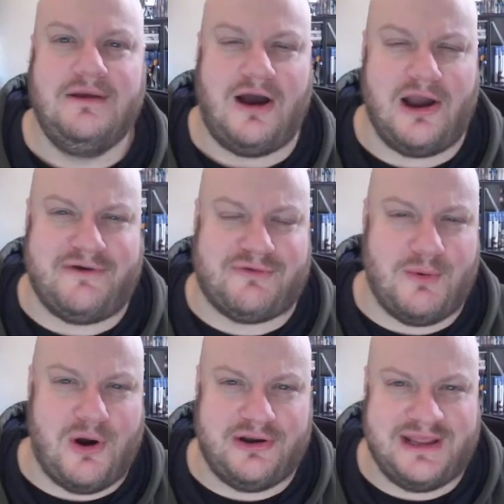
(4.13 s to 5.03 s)
Hi
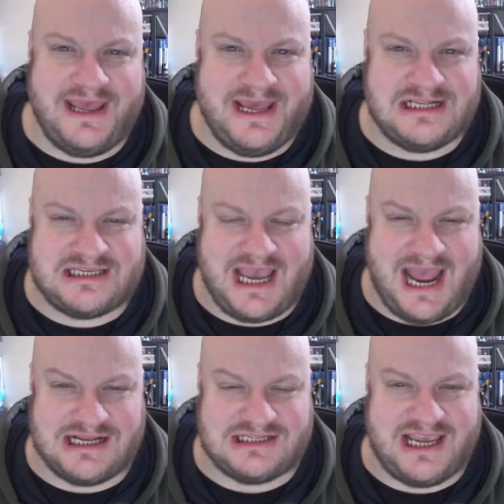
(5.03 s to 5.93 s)
everyone, it's
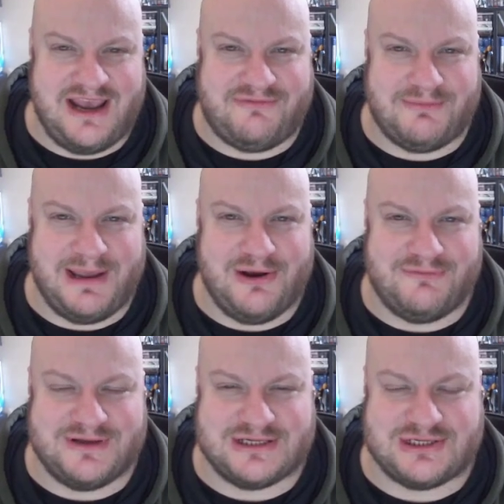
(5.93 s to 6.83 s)
Az here from Heel
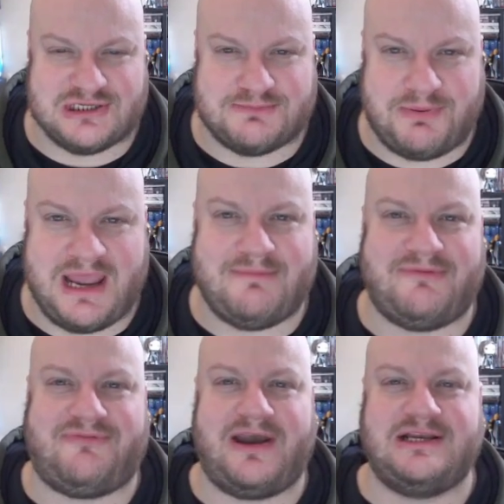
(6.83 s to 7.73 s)
versus
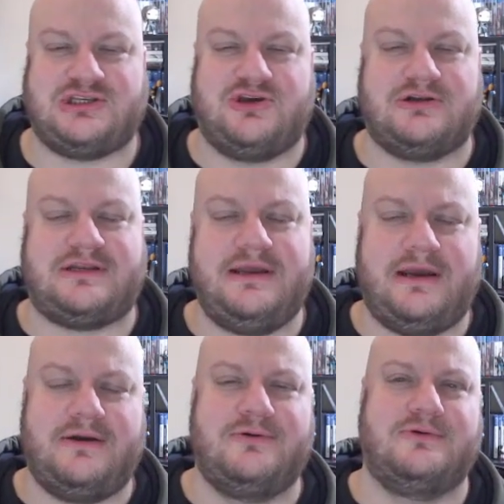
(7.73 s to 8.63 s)
Babyface. Good
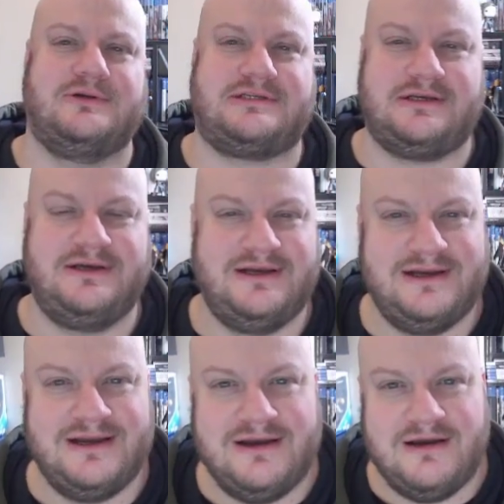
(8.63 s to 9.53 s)
news
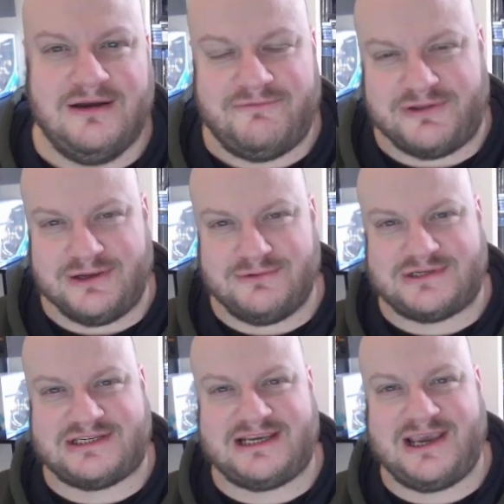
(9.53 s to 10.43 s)
for you
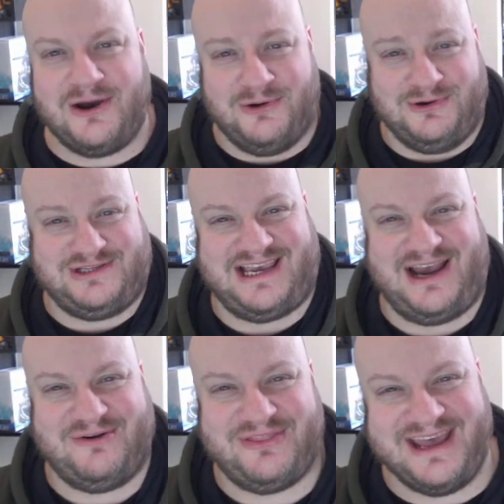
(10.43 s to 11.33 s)
sickos
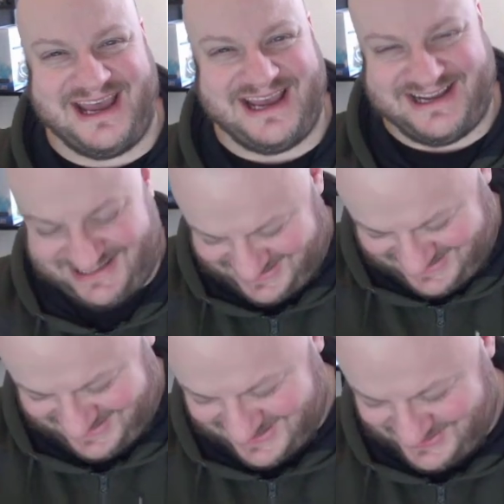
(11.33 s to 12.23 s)
out there,
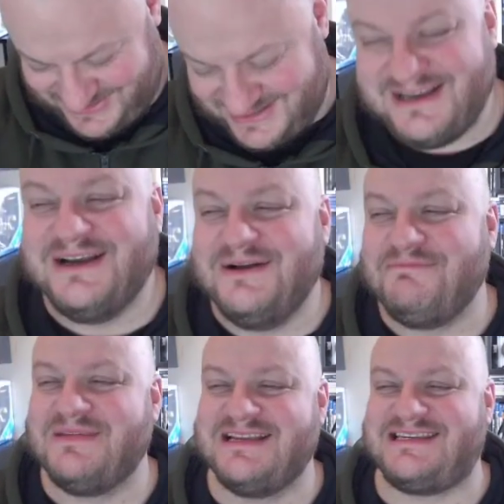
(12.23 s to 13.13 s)
you
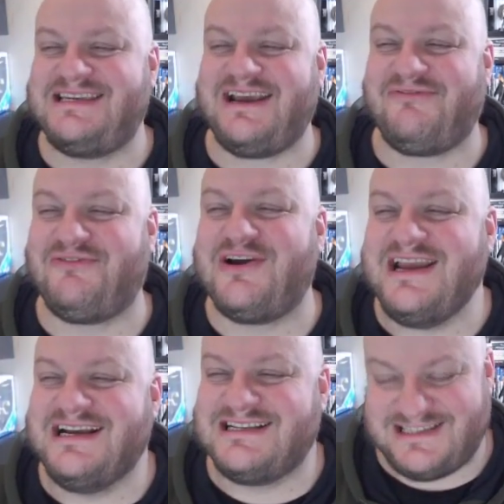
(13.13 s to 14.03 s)
sick
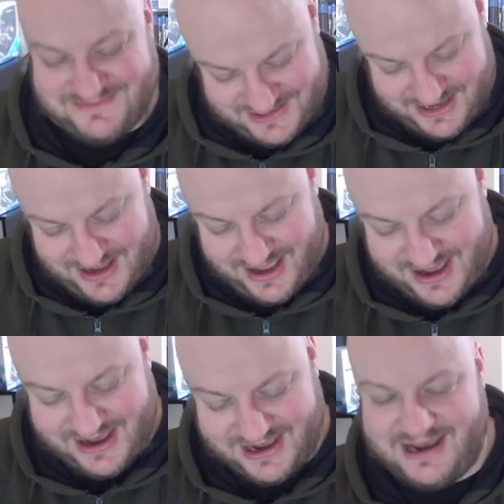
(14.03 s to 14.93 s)
freaks.
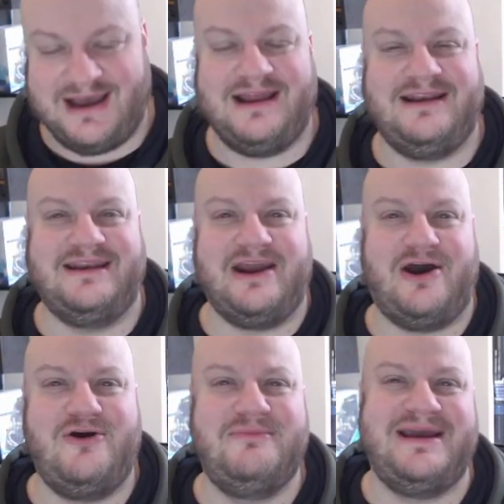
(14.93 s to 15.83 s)
Uh,
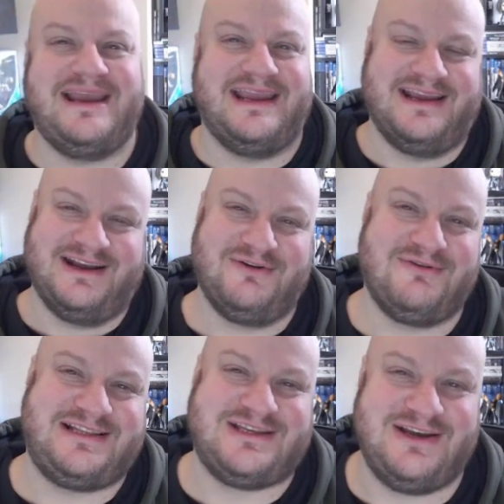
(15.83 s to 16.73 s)
Naomi
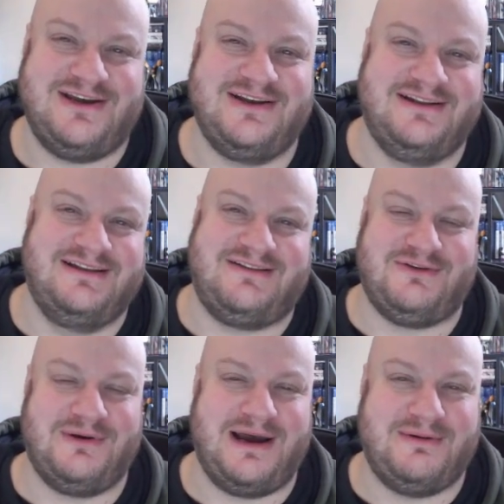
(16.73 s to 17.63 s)
returned
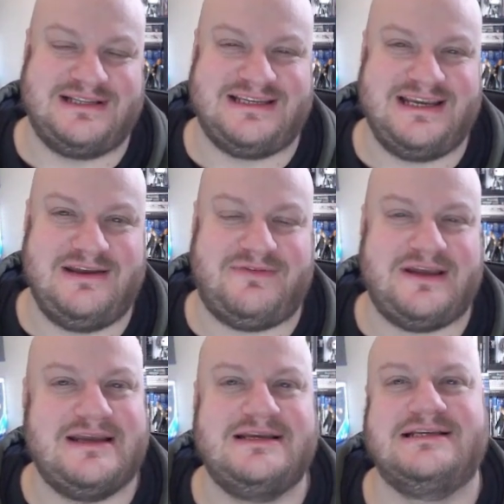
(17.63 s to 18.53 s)
to our
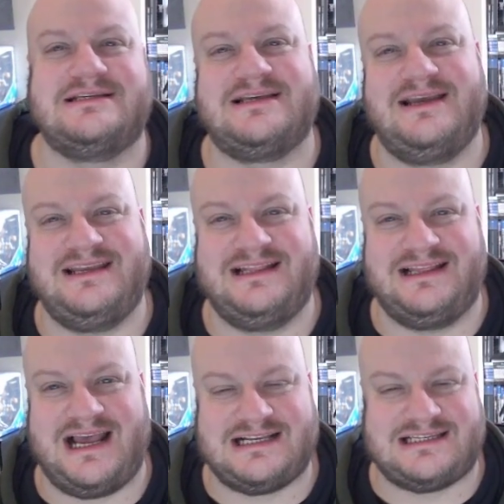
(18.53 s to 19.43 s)
TVs
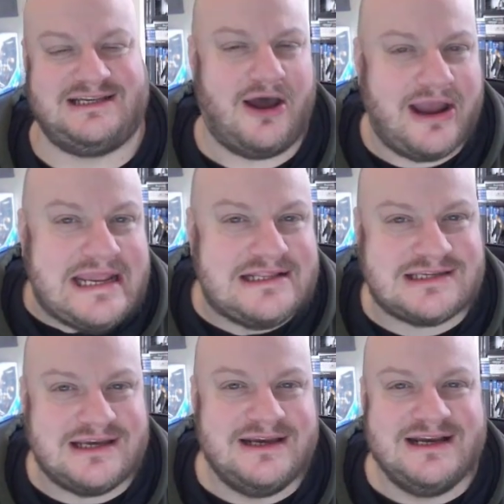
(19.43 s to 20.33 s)
last night.
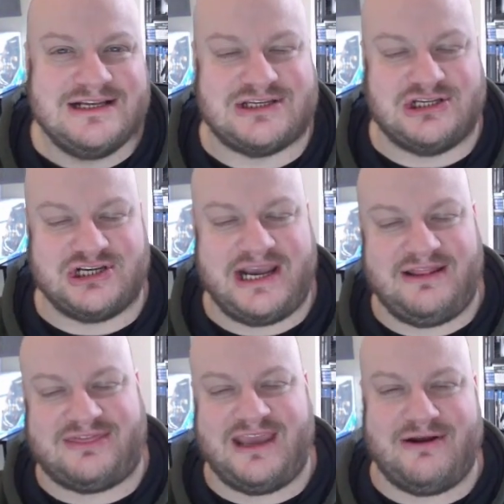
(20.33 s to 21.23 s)
So Jane
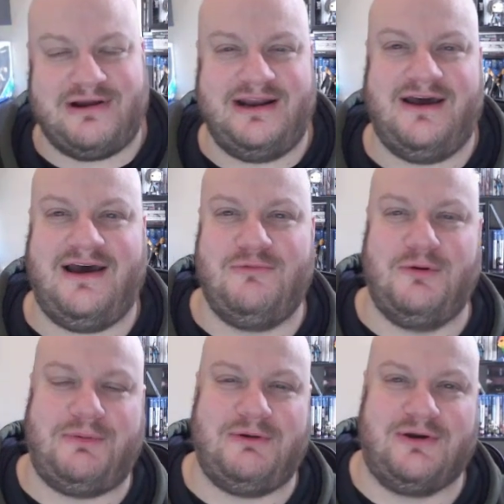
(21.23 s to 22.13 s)
Theory and I will
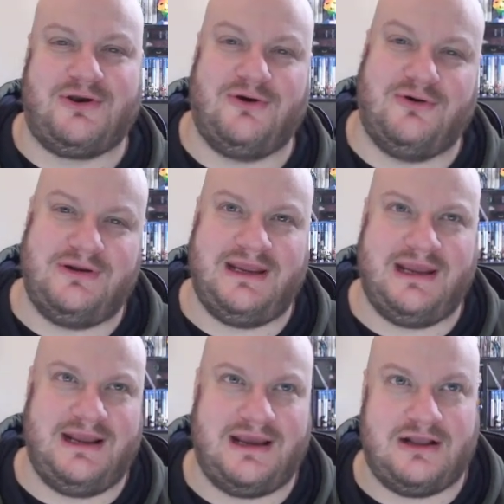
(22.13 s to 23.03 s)
be
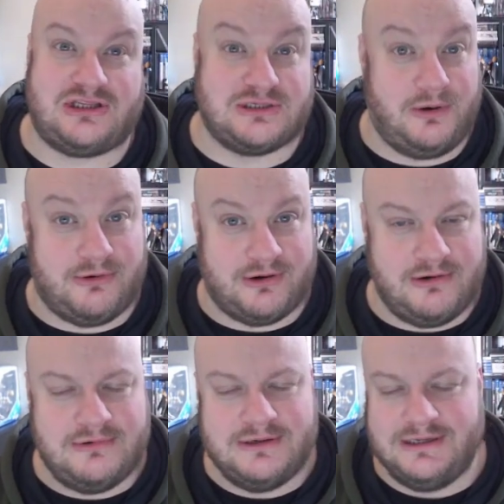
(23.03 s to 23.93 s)
recording tomorrow,
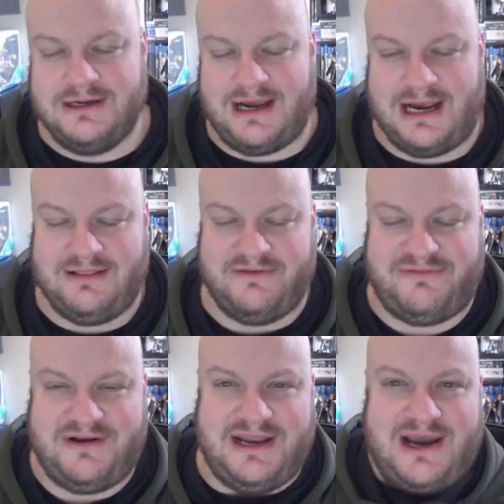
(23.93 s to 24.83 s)
and the
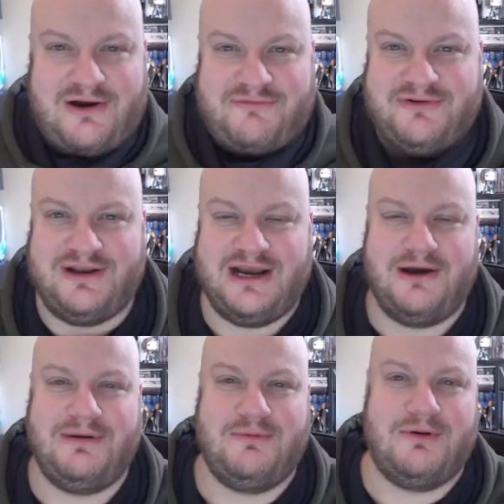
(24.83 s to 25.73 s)
video for
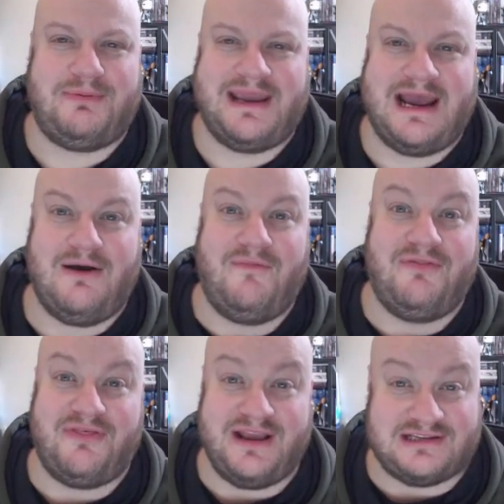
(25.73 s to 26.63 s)
Naomi will be out
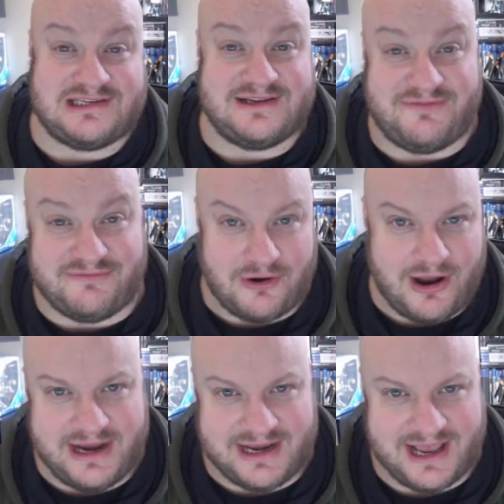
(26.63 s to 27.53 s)
this
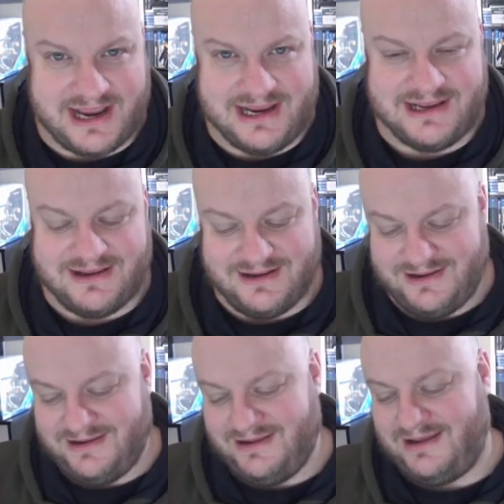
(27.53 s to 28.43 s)
Friday
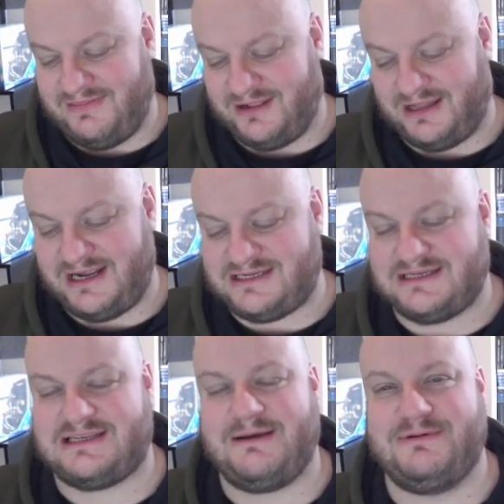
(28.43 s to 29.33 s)
in the
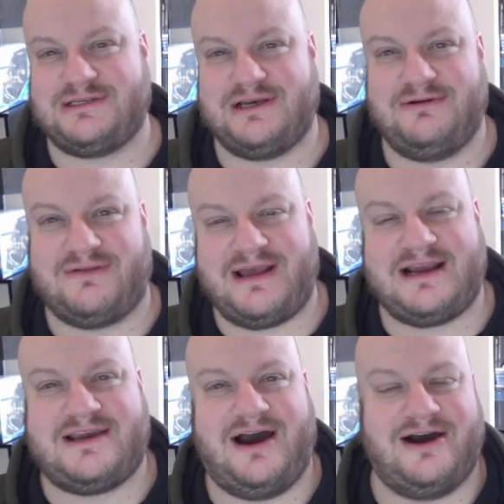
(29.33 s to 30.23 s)
latest episode of that
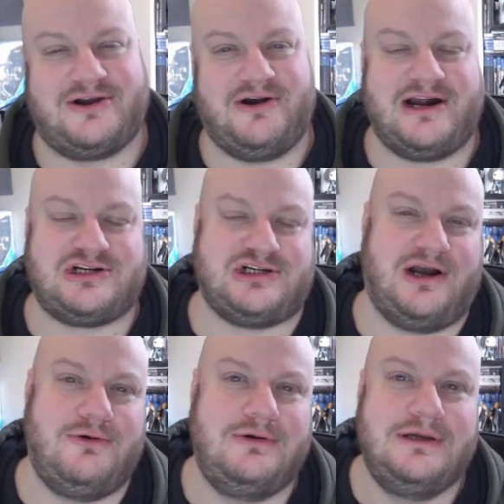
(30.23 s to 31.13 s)
car crash
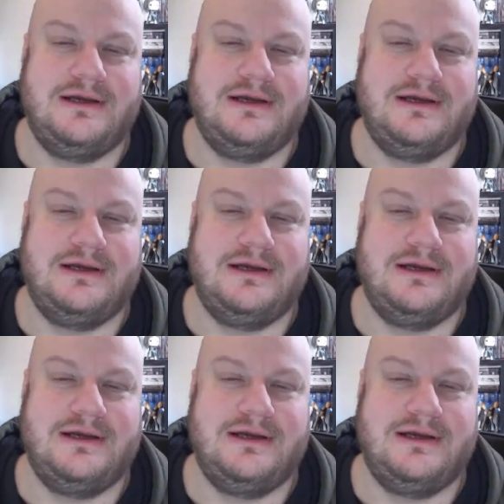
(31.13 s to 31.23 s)
show.